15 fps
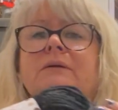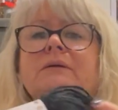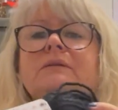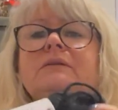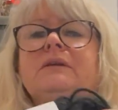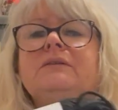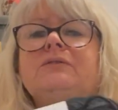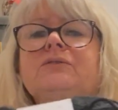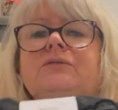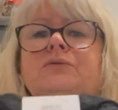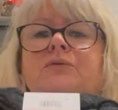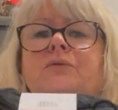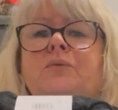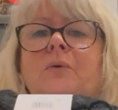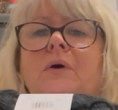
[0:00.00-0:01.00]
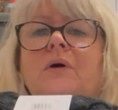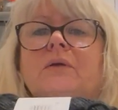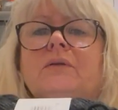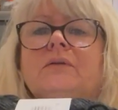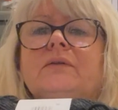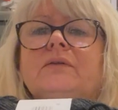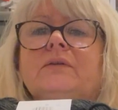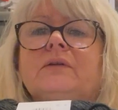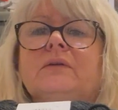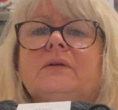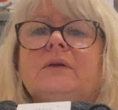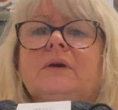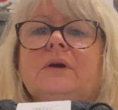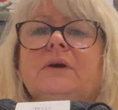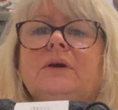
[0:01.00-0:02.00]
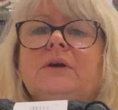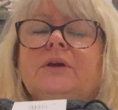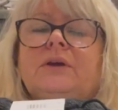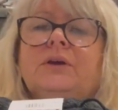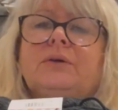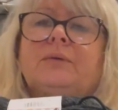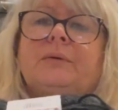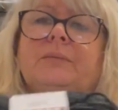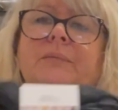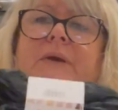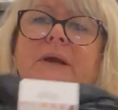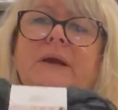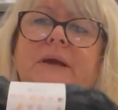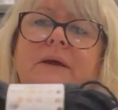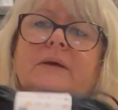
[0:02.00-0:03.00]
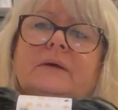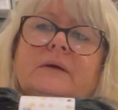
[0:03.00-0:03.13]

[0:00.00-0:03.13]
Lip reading: It says 2 of Wands, Hue and Me.